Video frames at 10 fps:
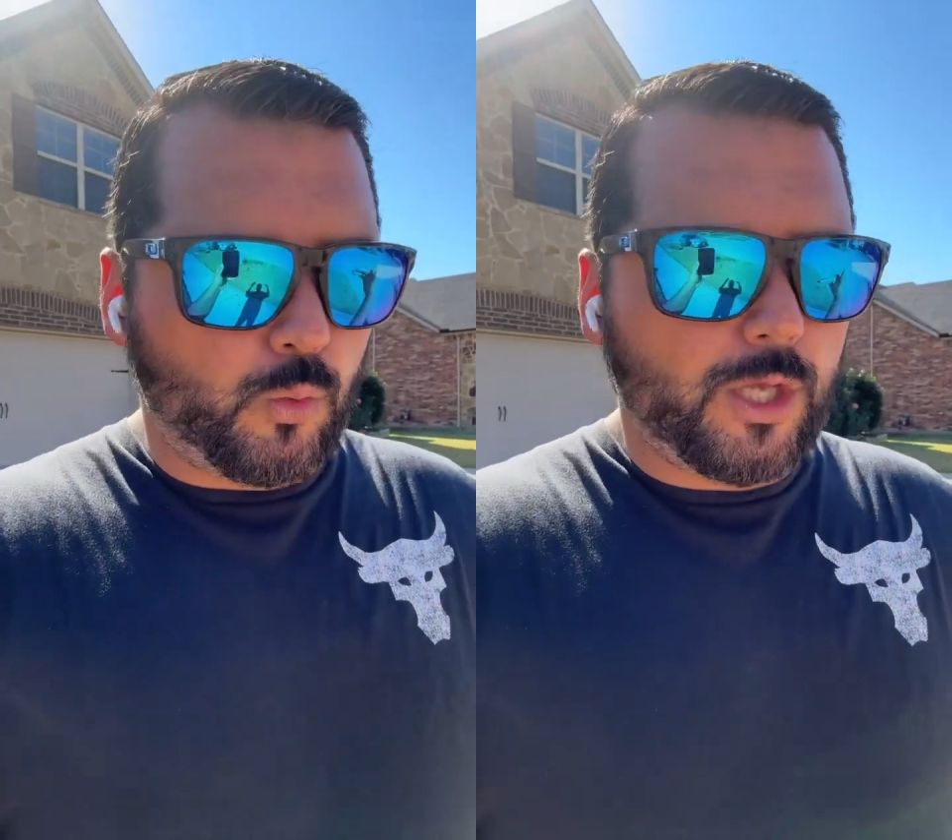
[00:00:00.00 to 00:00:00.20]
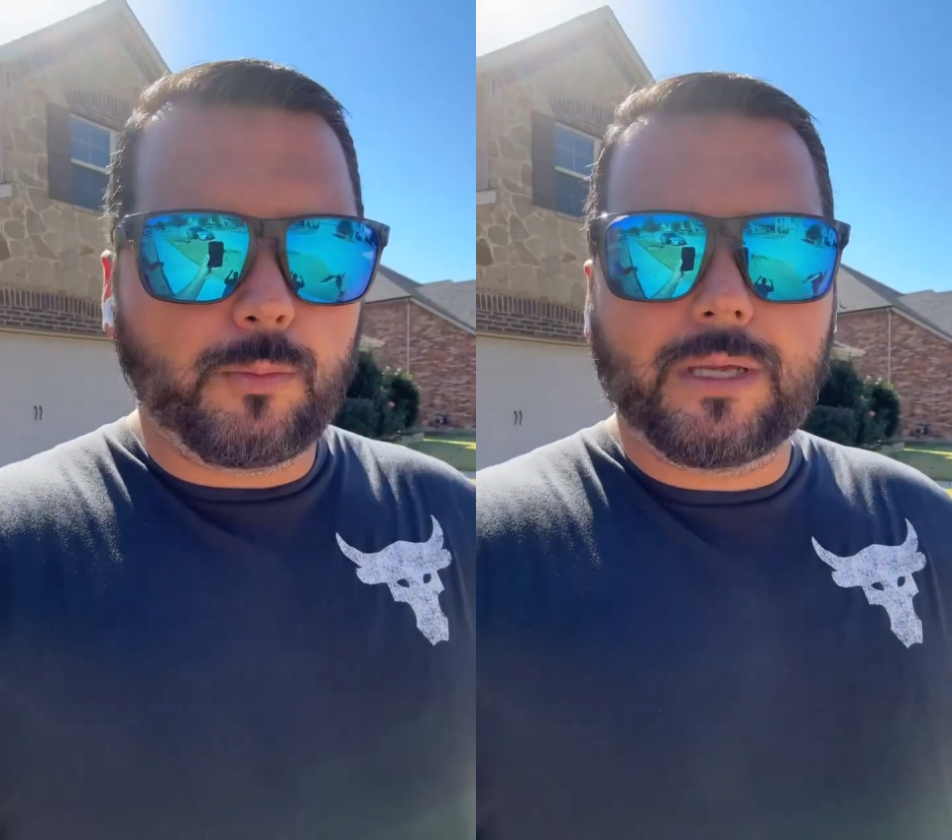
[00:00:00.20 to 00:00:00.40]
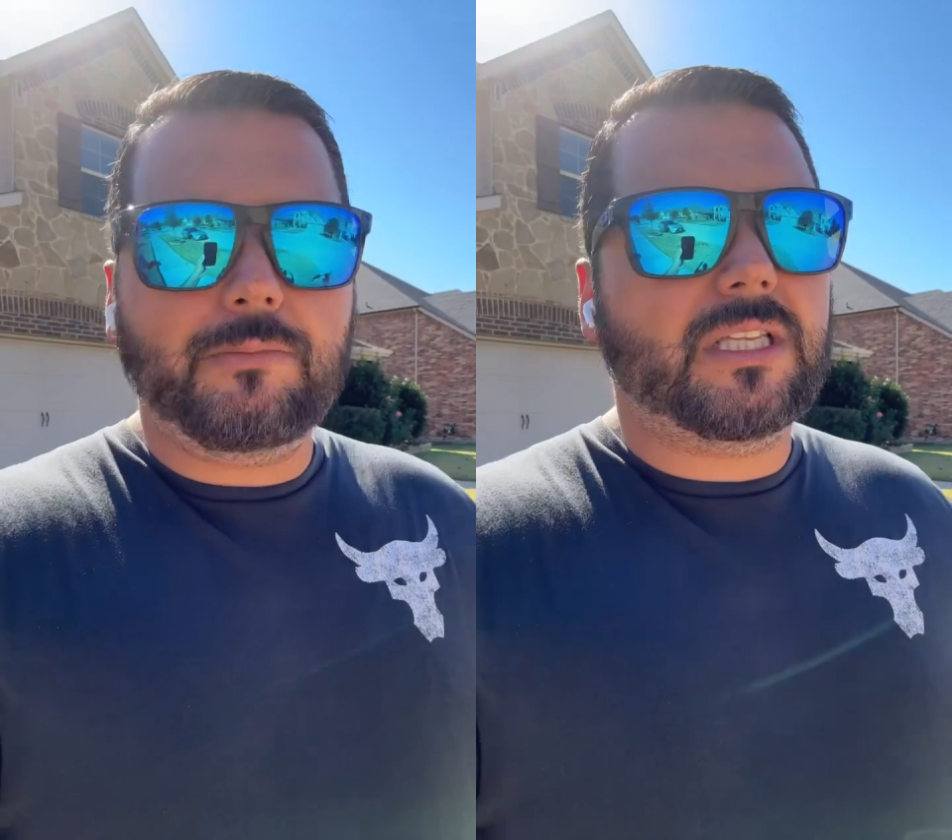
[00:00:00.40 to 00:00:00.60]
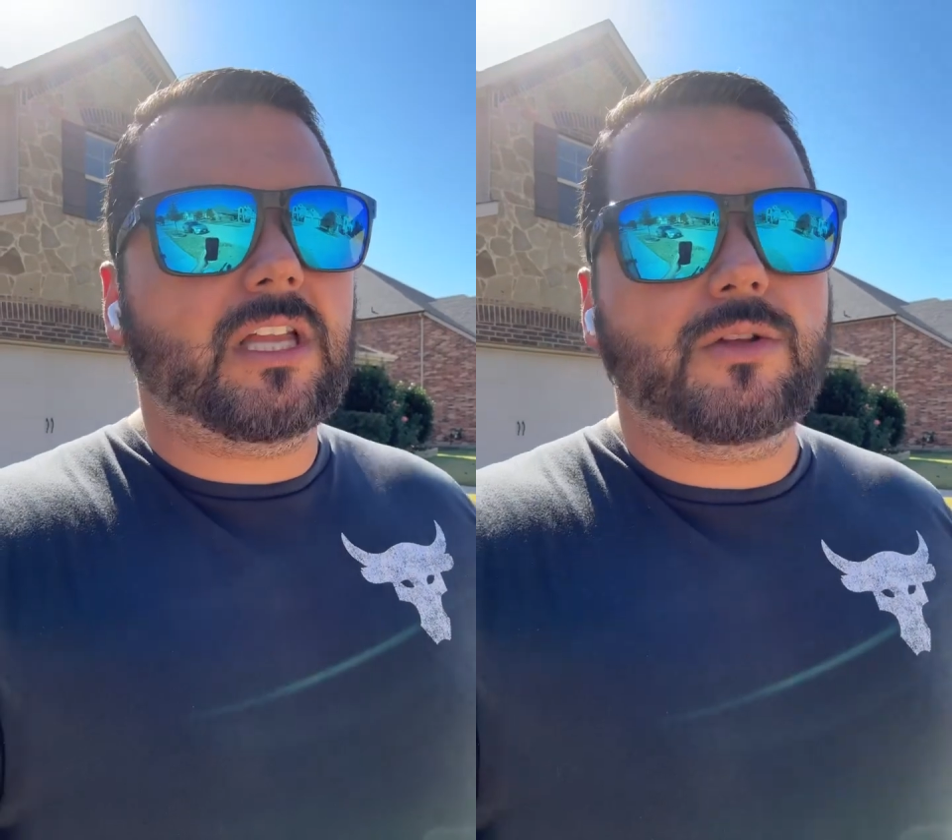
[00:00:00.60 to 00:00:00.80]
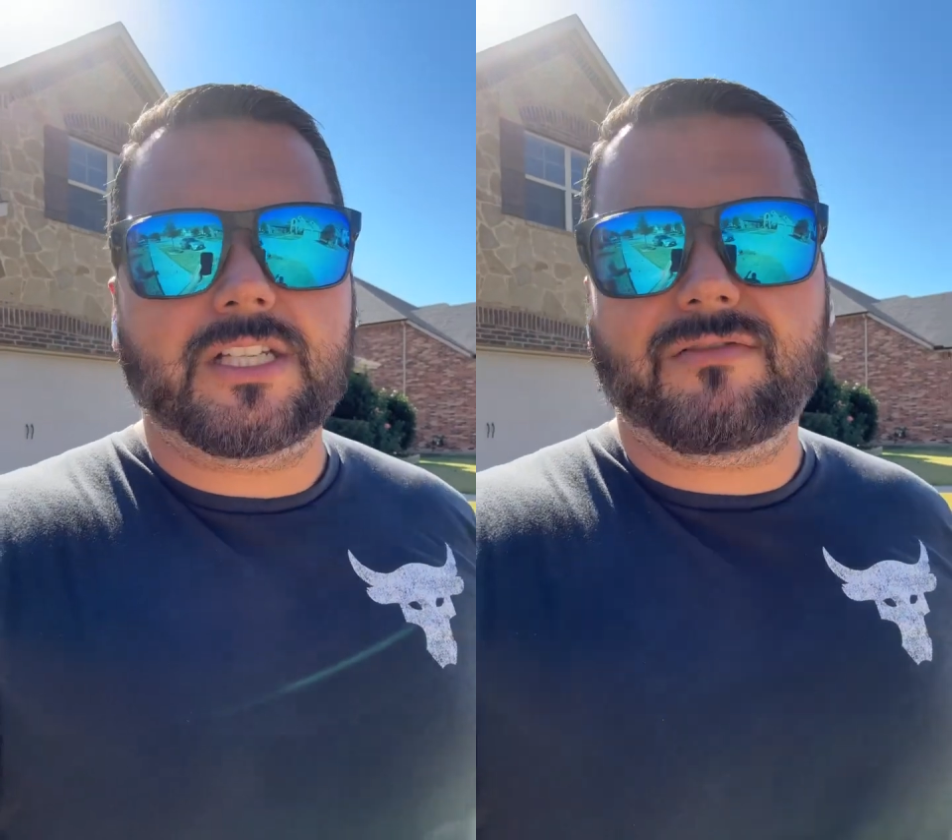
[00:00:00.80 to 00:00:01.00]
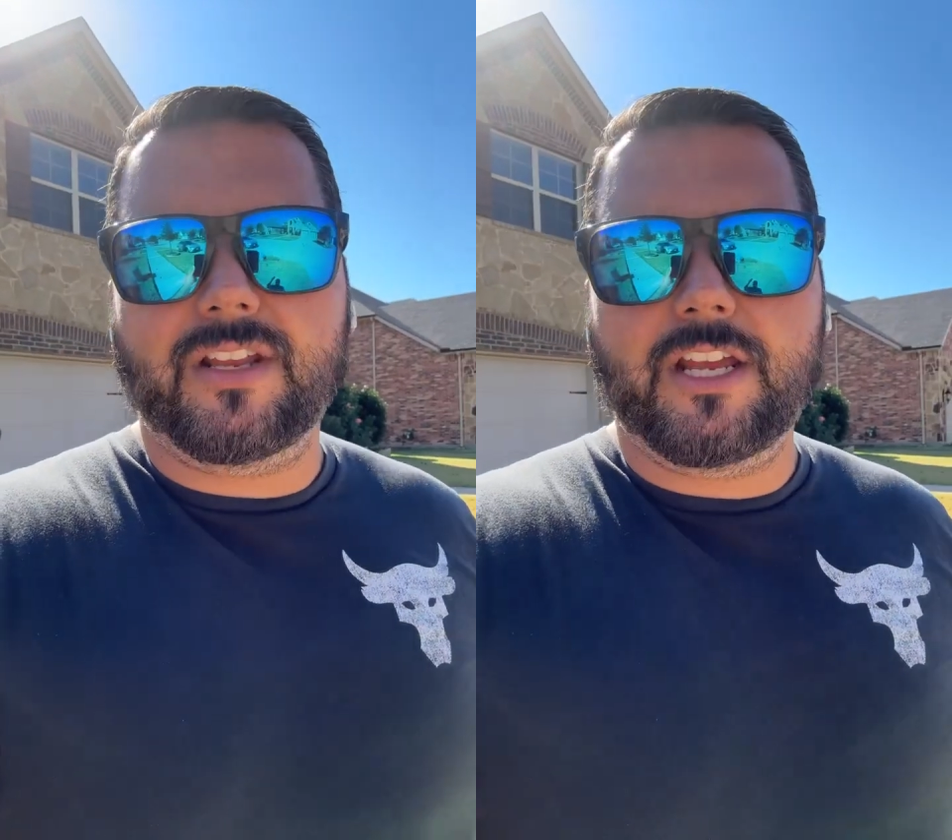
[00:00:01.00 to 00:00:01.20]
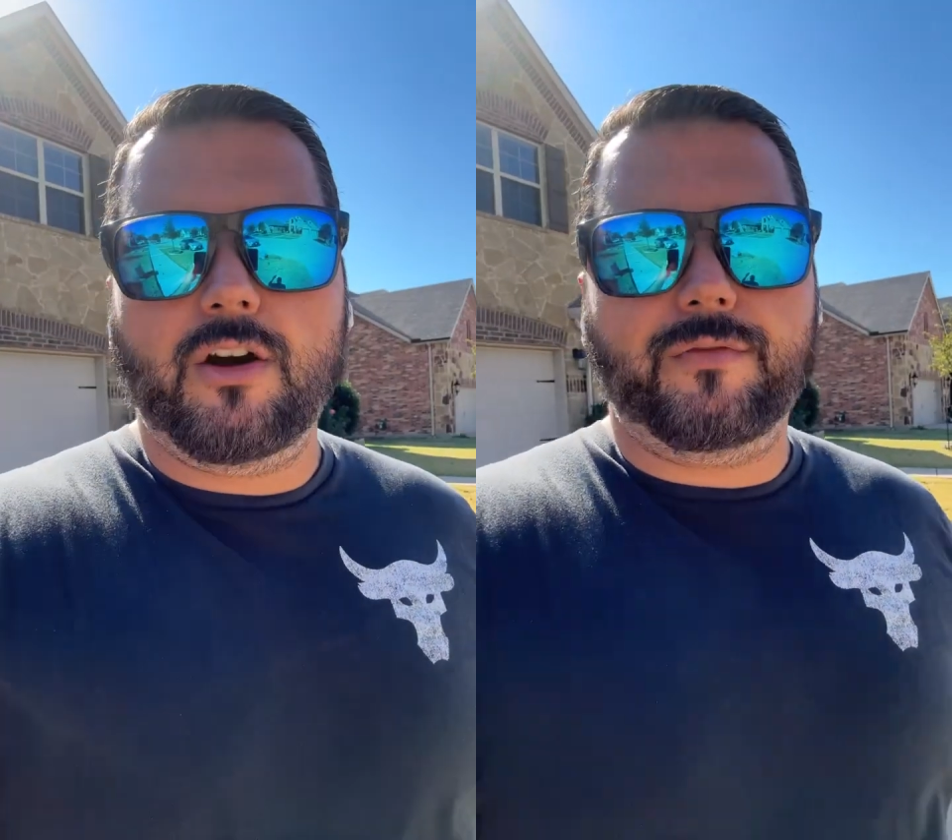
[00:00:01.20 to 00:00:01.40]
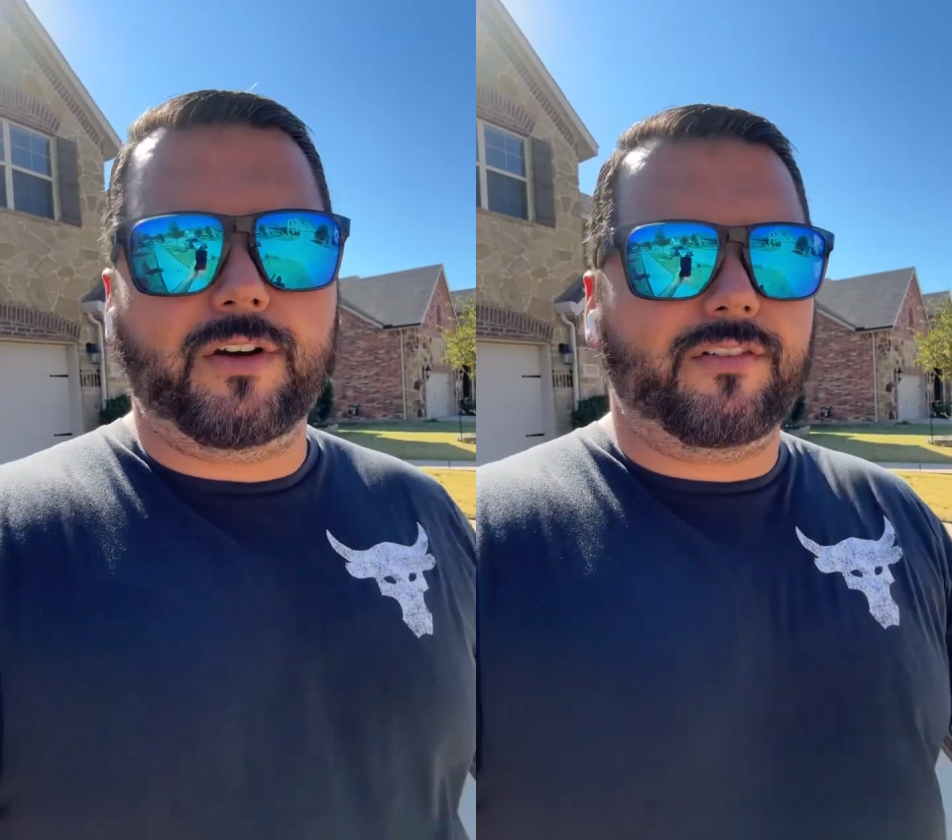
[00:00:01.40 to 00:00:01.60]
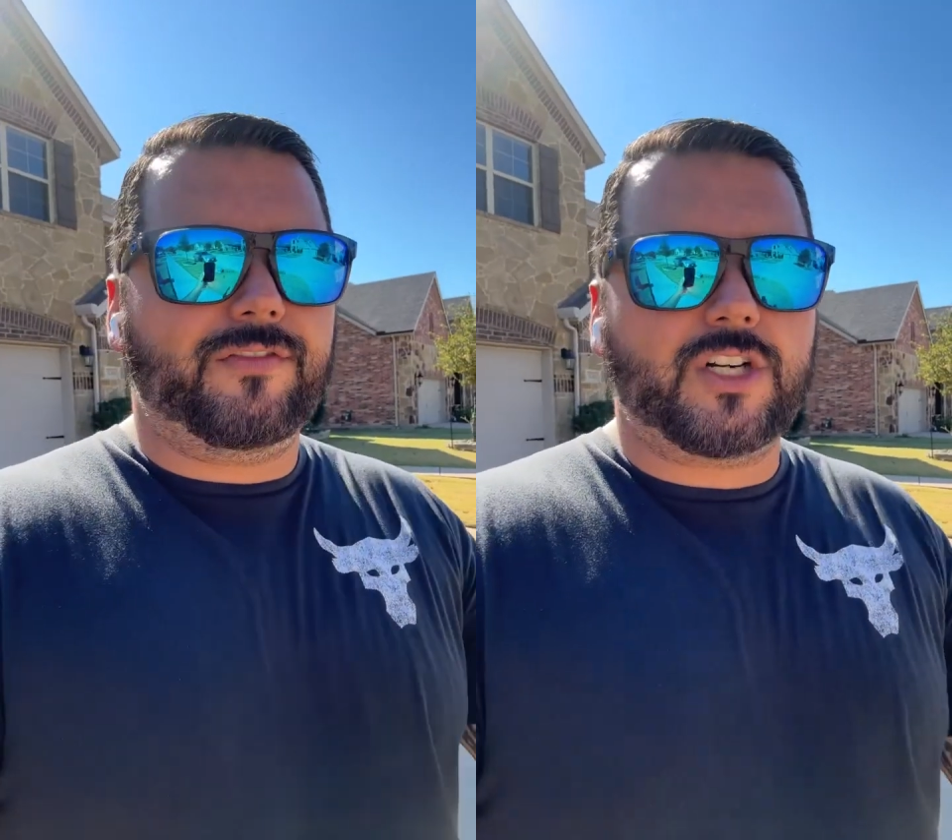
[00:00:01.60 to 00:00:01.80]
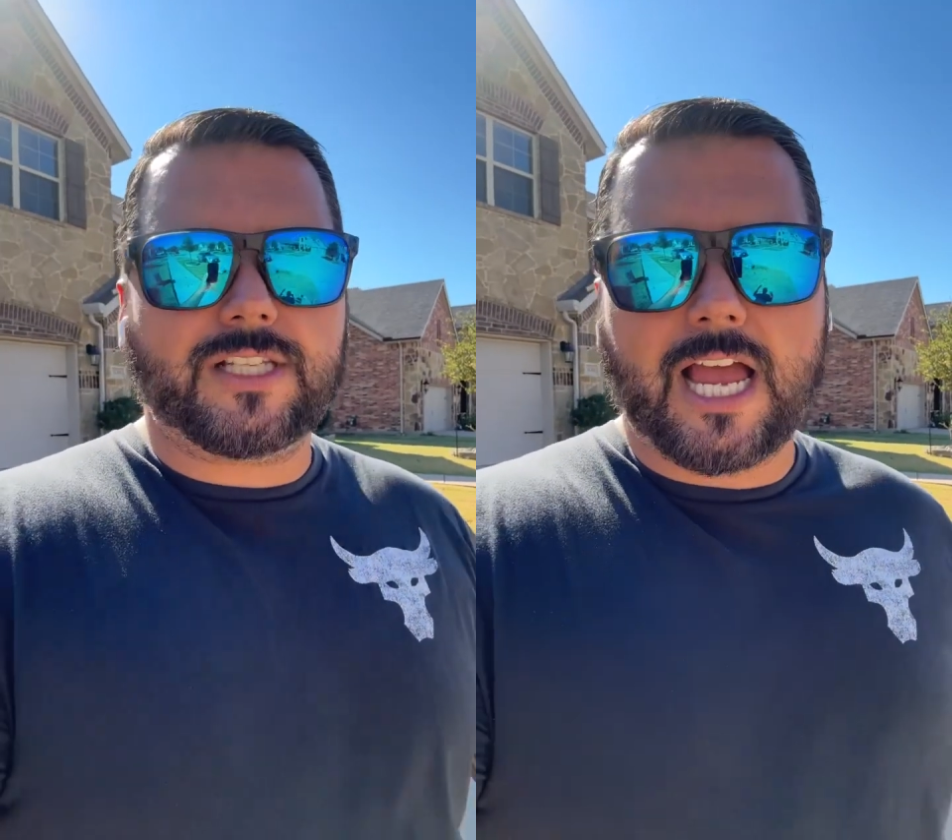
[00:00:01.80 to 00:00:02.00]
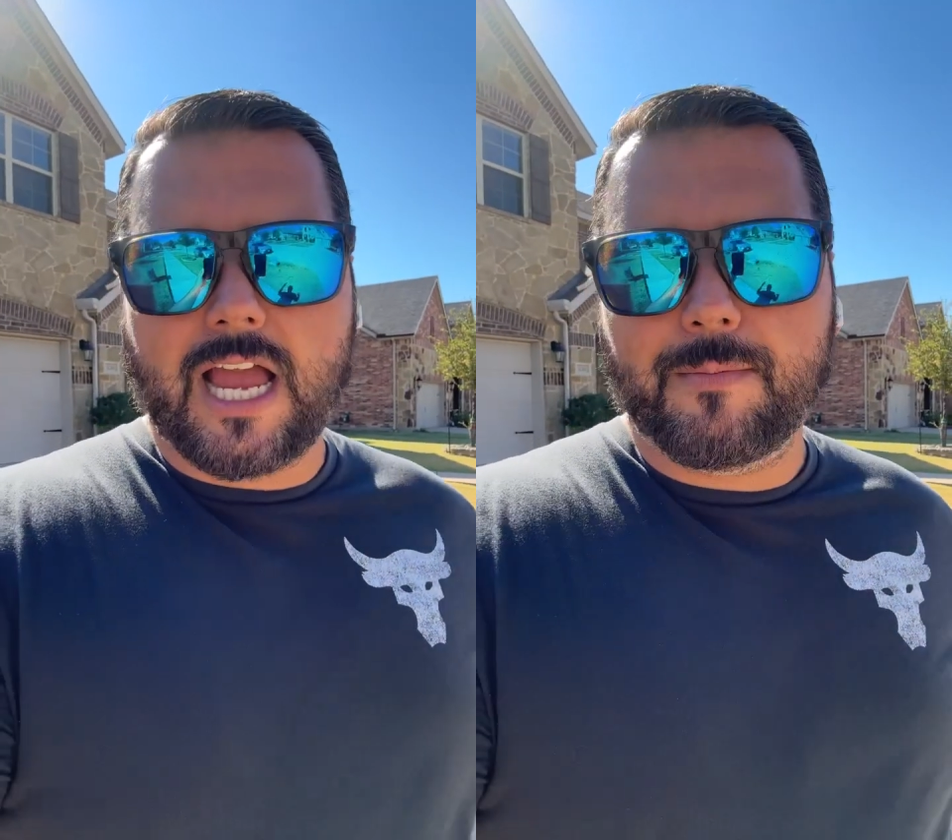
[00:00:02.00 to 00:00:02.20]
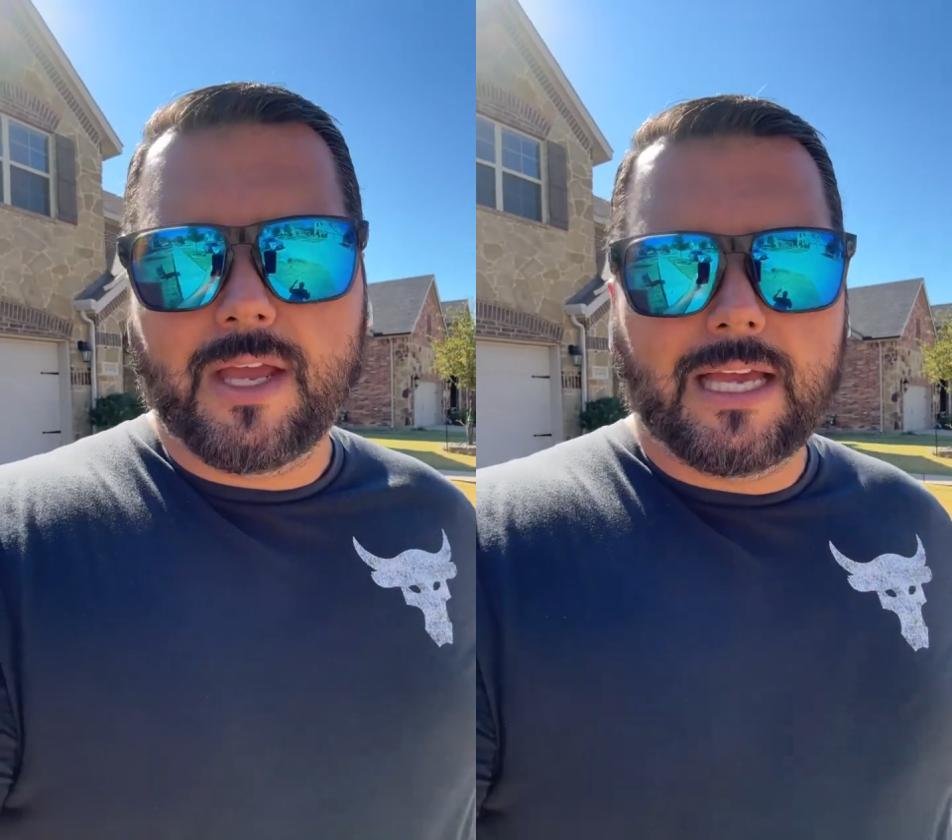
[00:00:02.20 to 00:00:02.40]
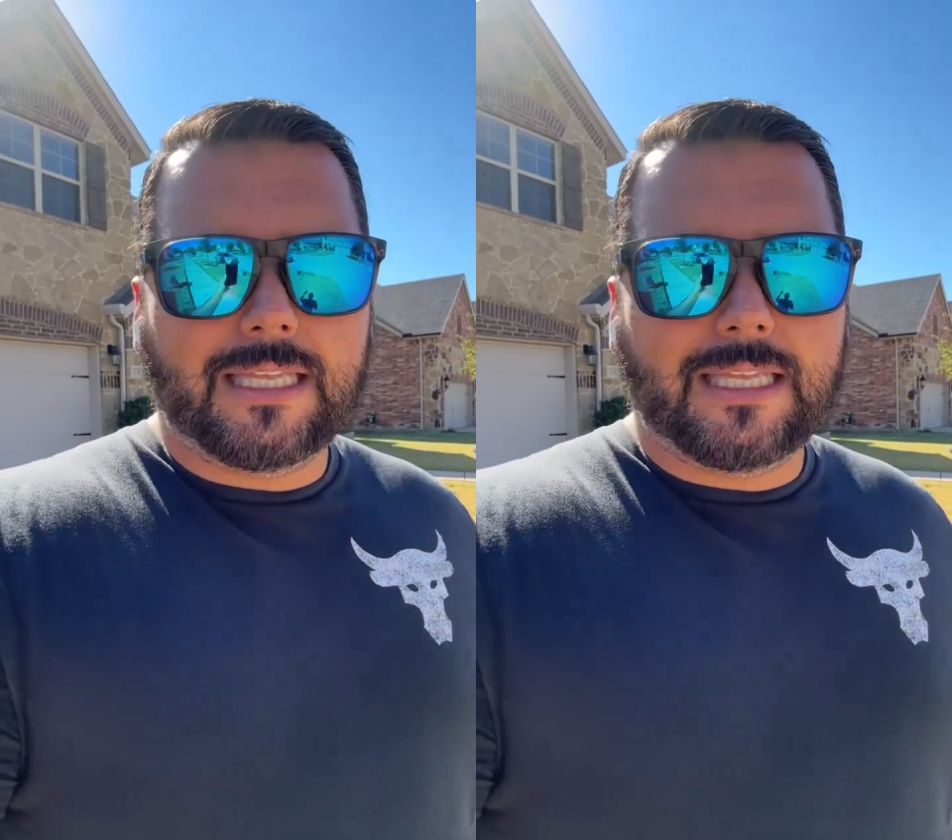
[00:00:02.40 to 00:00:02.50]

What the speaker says: will be below this video. If you're a first time